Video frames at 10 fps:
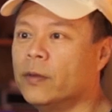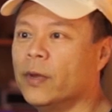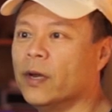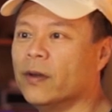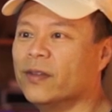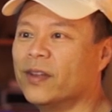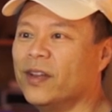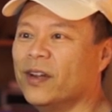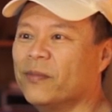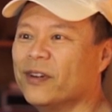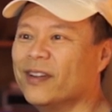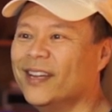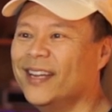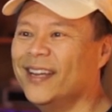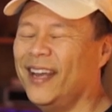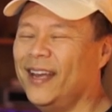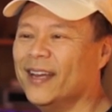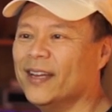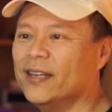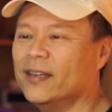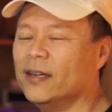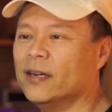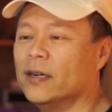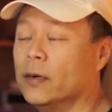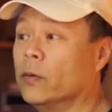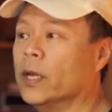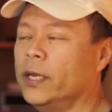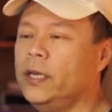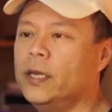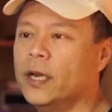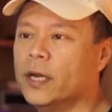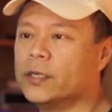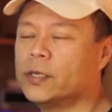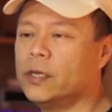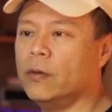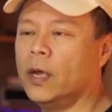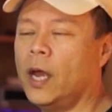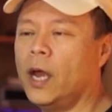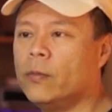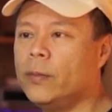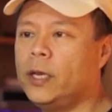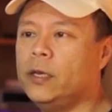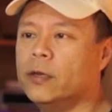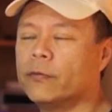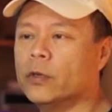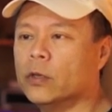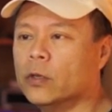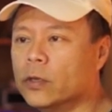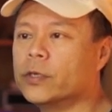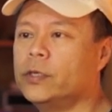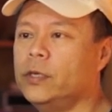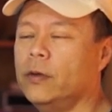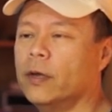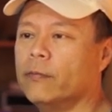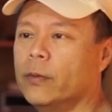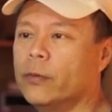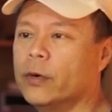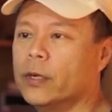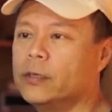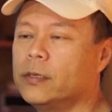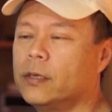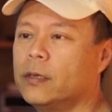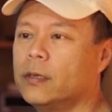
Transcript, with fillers: about the camera, and, uh, oh, well, I need to ask you, how many different looks do you have memorized?